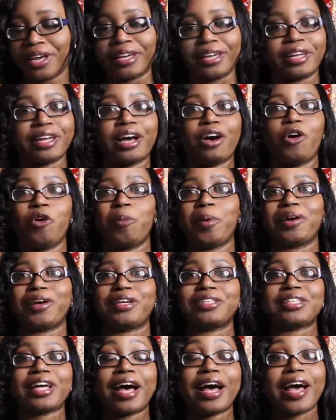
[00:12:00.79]
like, oh my
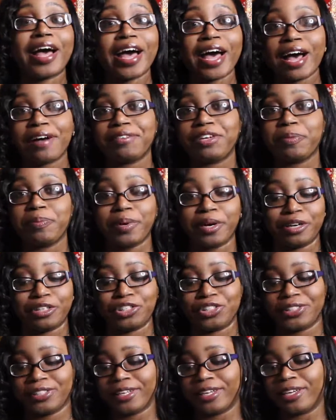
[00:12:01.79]
goodness, I have to
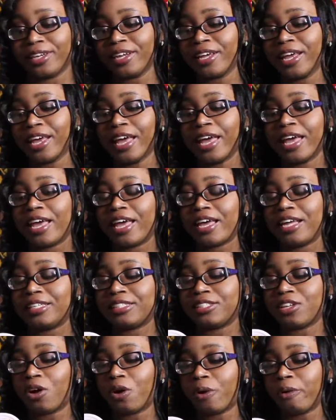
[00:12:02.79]
purchase it.
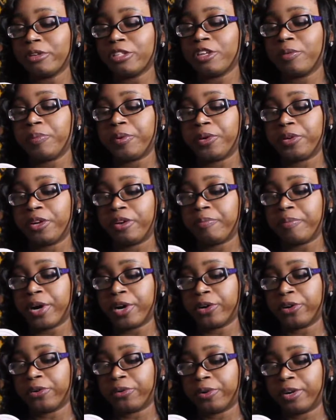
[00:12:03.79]
It's the Ulta Beauty
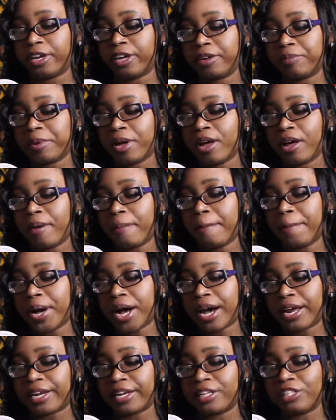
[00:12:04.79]
Buttercream
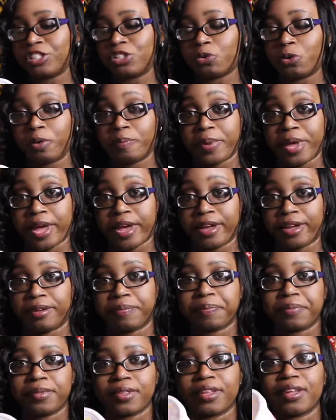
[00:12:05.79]
Body Sorbet.
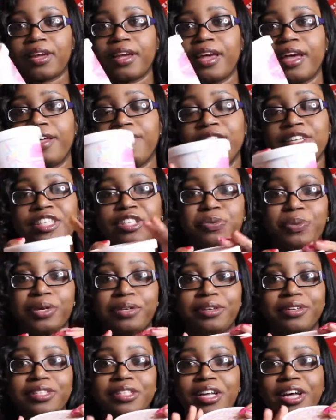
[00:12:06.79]
And this is what
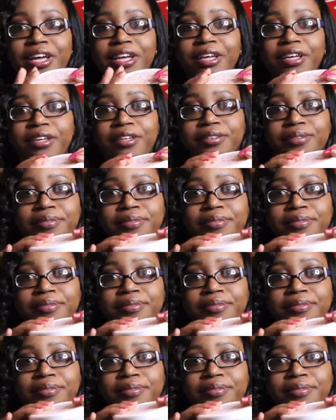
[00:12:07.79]
it looks like.